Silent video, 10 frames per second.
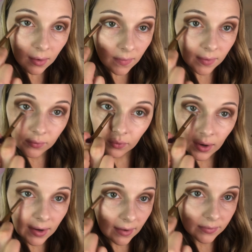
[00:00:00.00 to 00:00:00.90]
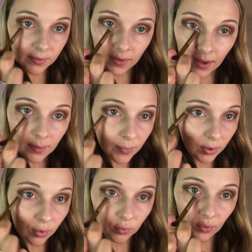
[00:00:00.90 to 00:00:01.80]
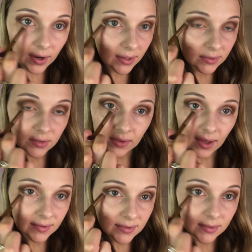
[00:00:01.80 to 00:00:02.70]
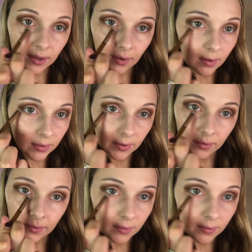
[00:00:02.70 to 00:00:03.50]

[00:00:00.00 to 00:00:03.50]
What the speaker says: And then right after that, I'm going to go right into that Sting color.